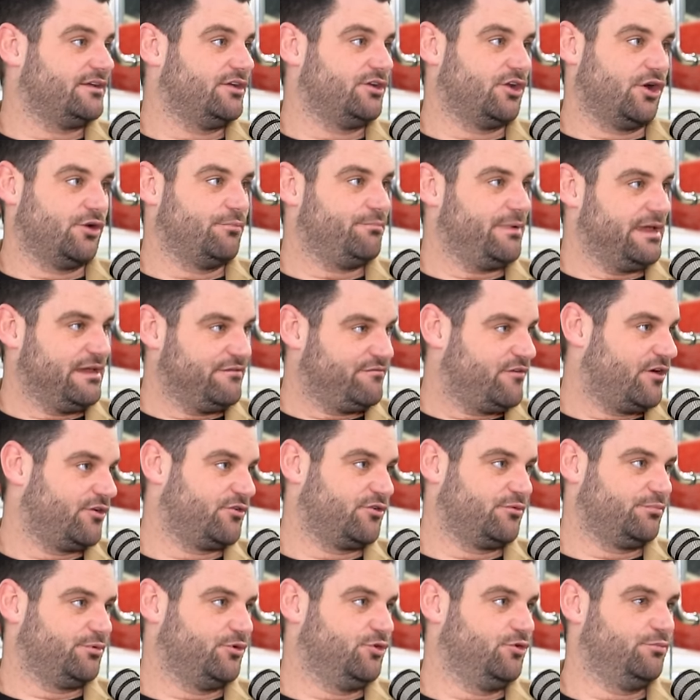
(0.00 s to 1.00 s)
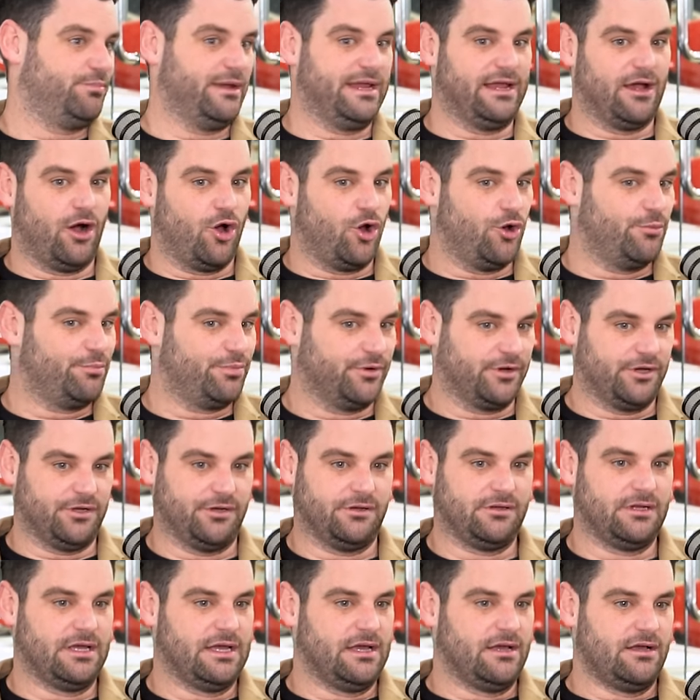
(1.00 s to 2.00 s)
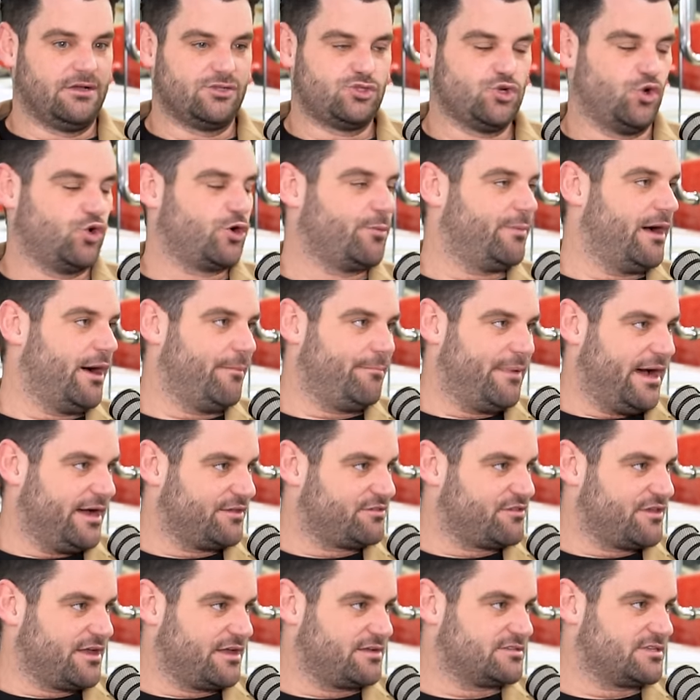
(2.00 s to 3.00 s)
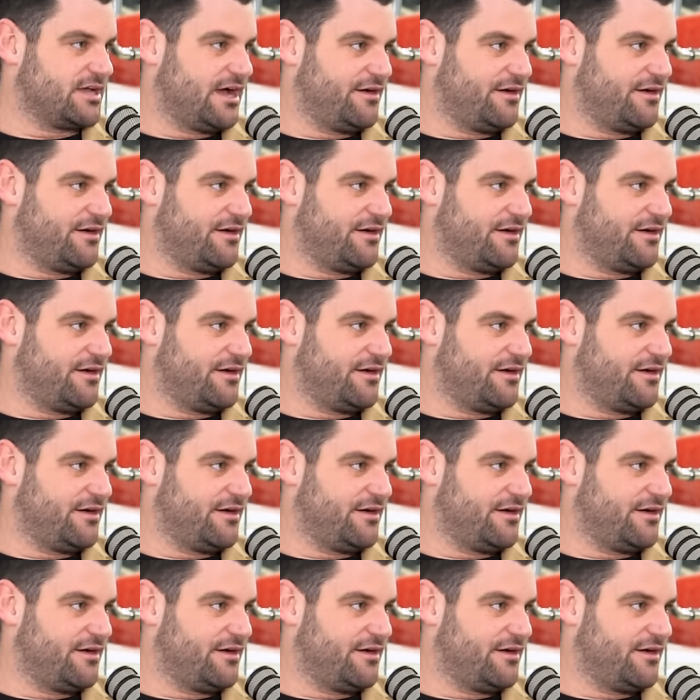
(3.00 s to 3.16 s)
you know, be vulnerable, be open, talk about bad things